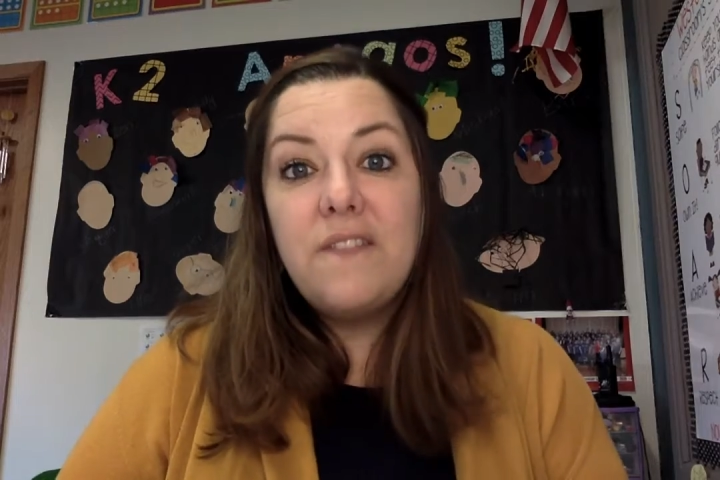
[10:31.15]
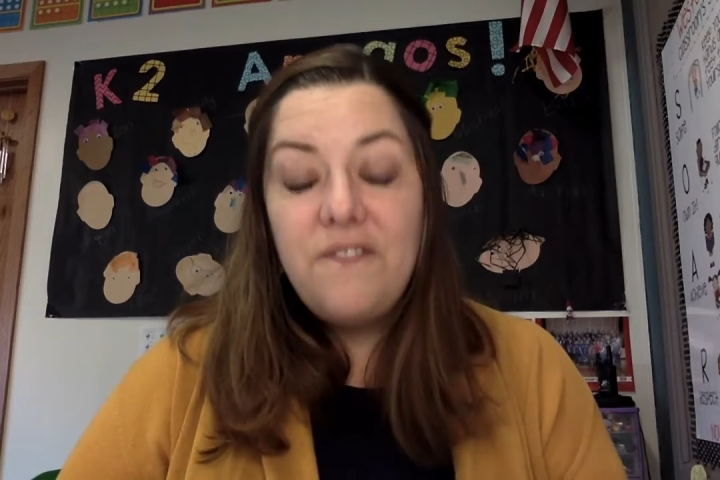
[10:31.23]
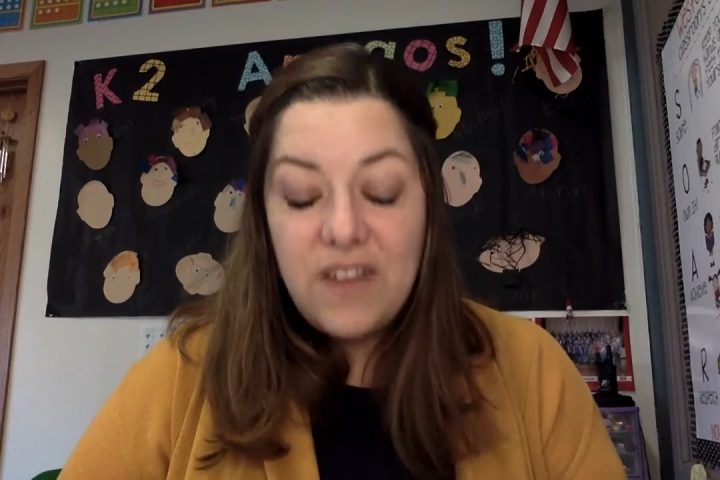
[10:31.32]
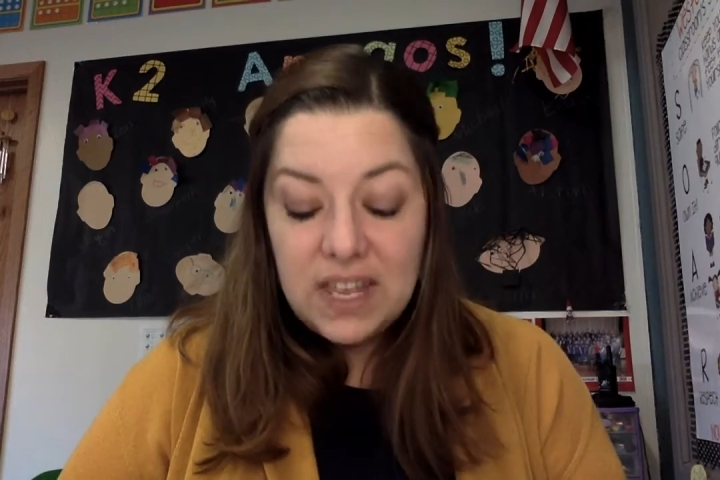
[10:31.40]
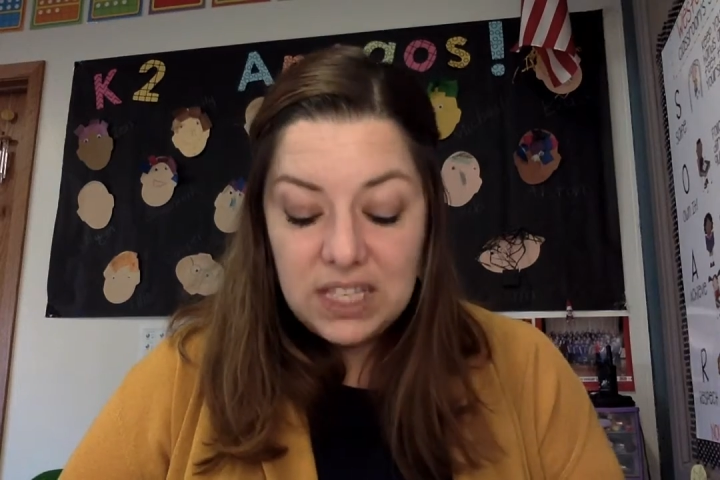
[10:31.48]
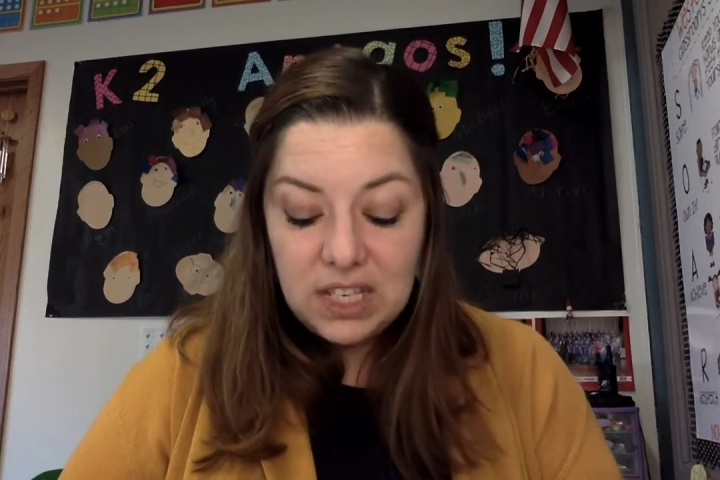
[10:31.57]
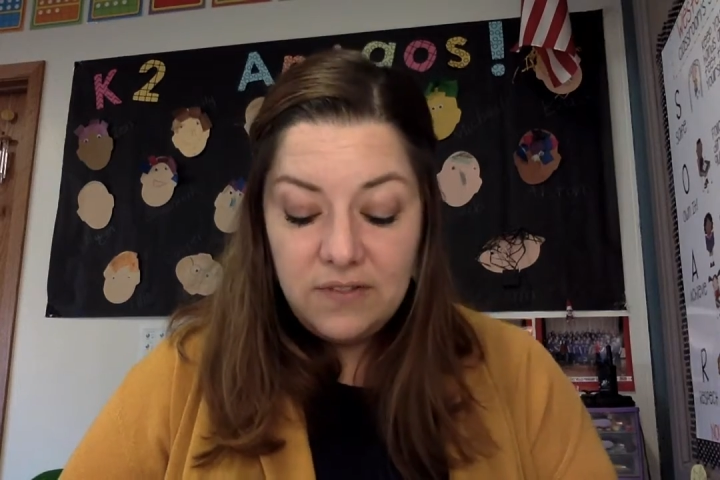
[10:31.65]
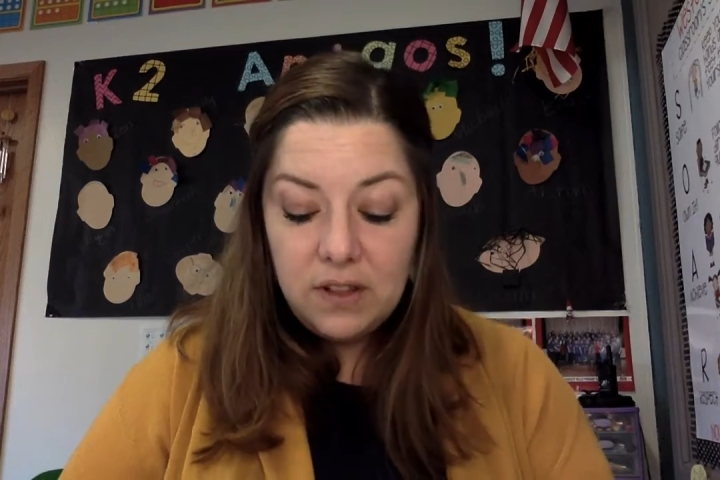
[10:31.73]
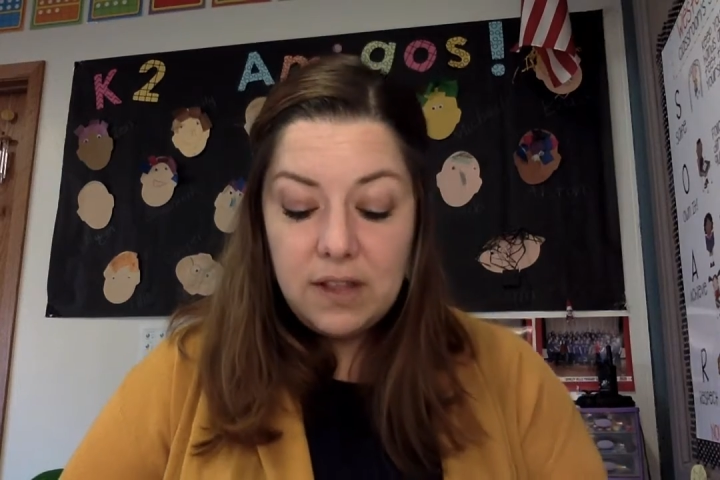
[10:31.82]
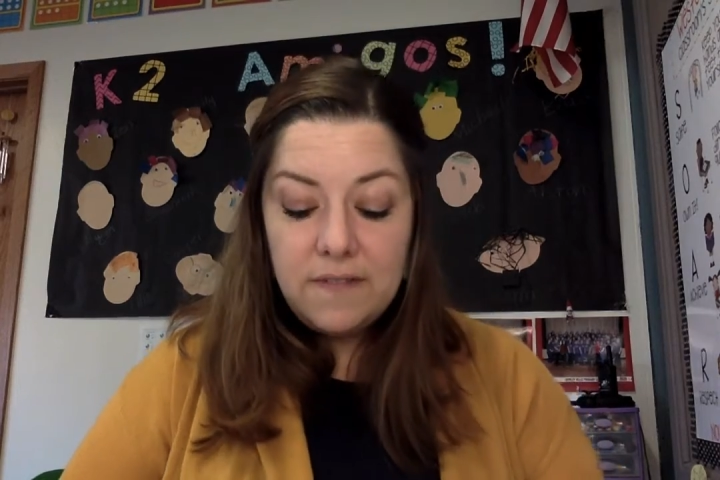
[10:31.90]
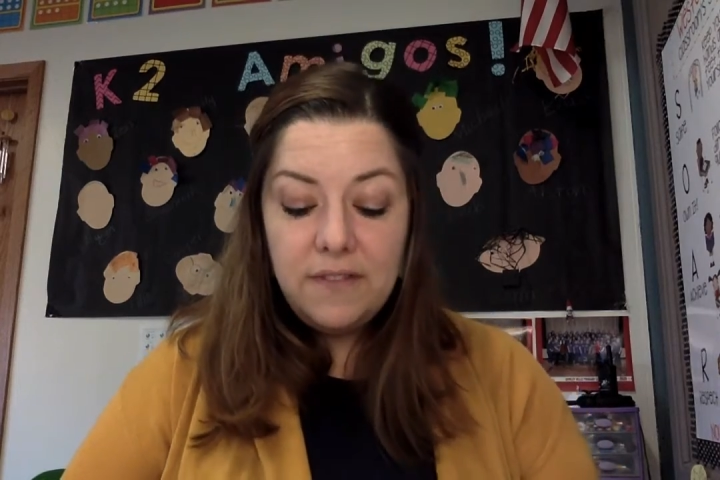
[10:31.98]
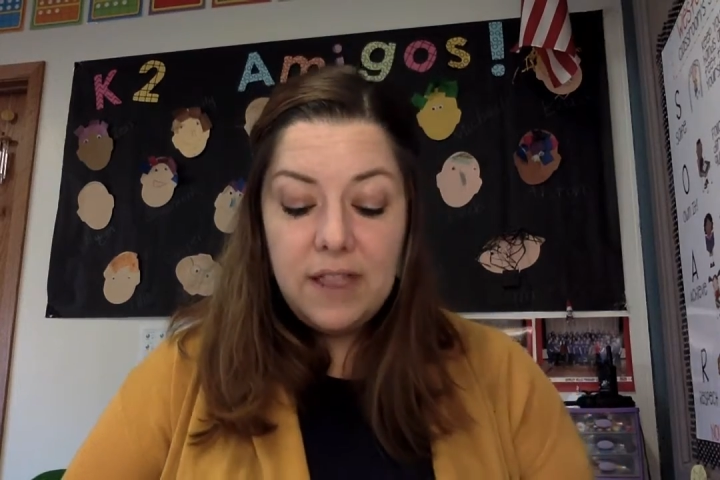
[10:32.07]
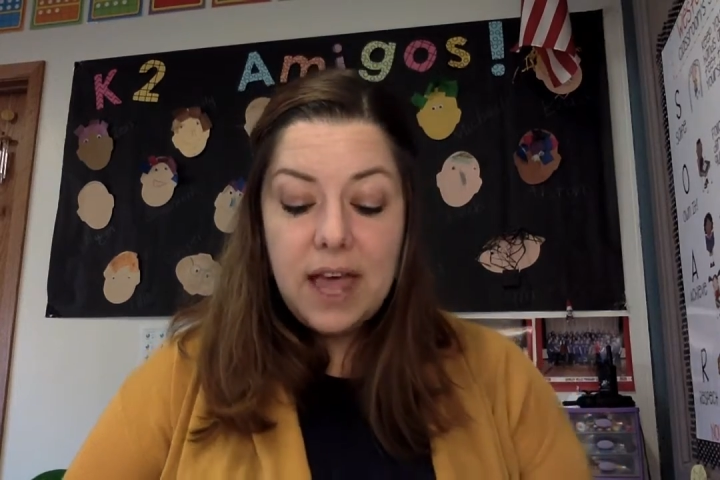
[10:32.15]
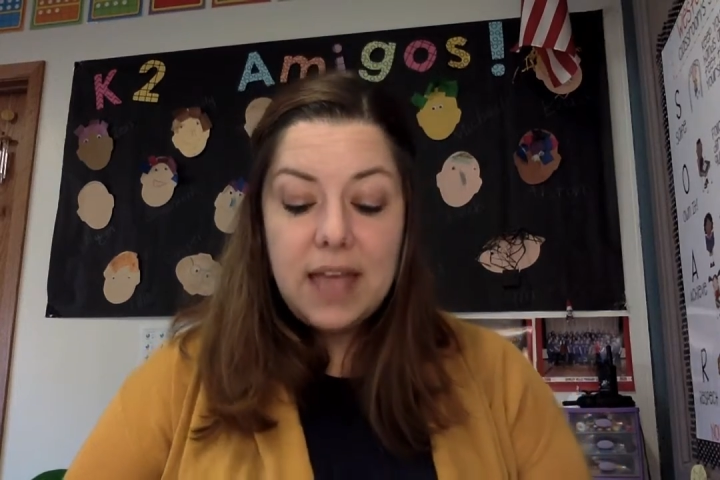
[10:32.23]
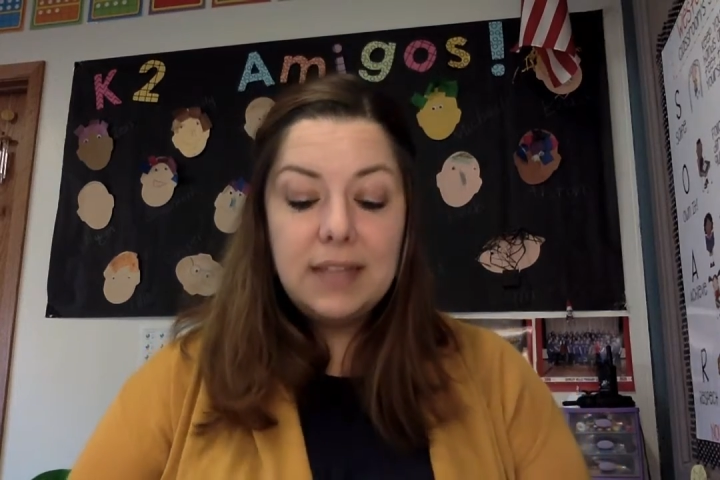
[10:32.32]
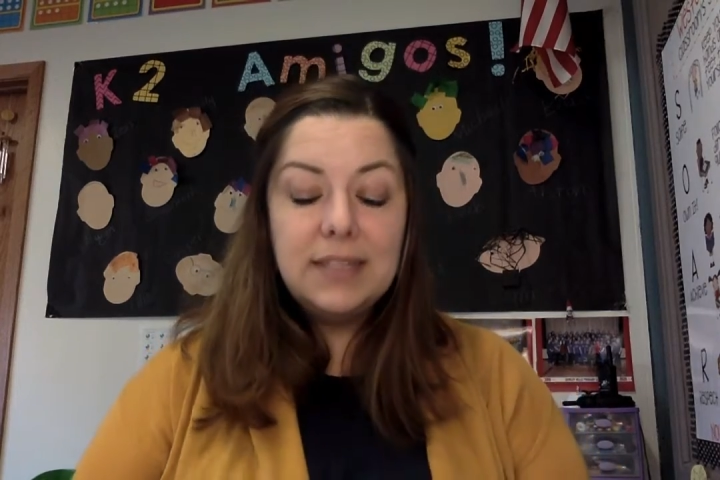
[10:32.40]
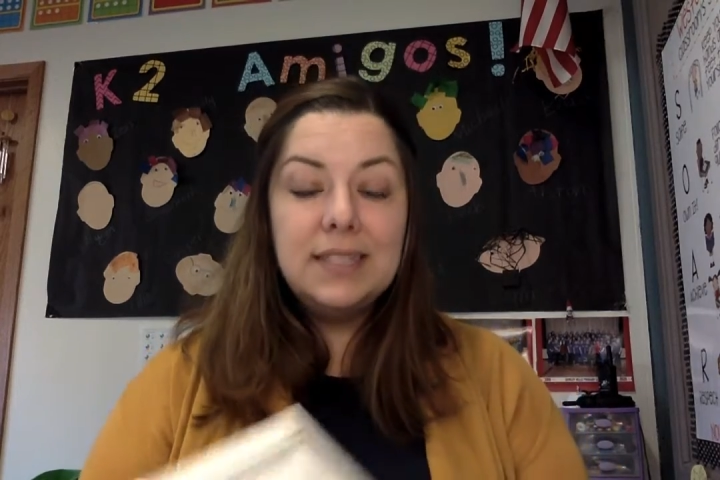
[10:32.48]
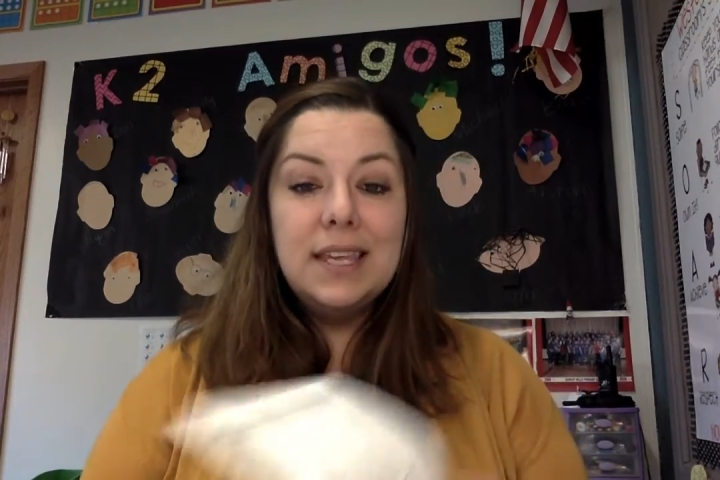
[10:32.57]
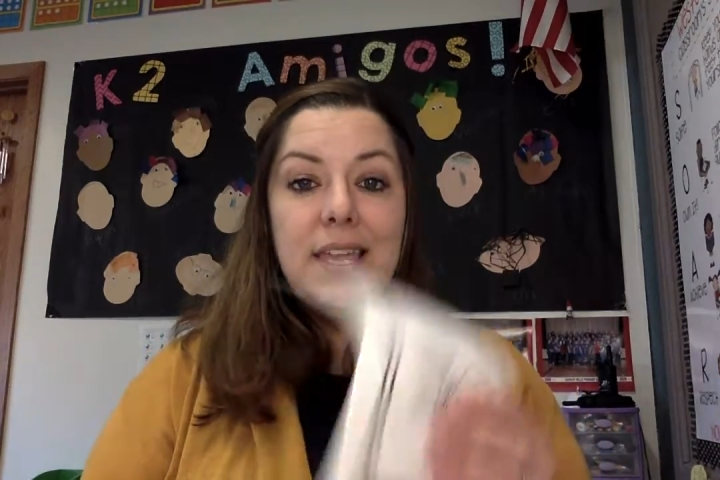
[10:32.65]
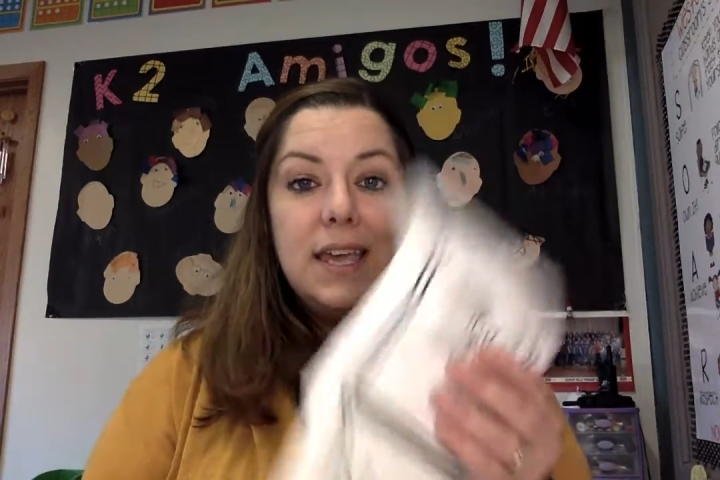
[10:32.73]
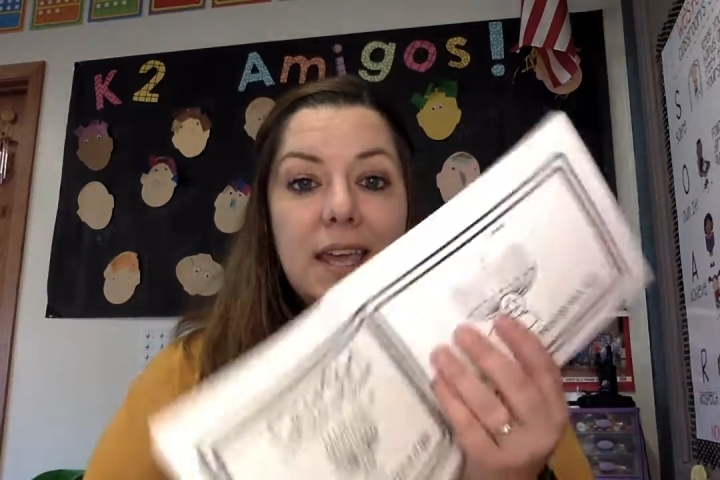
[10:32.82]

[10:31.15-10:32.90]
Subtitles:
Festival of Lights.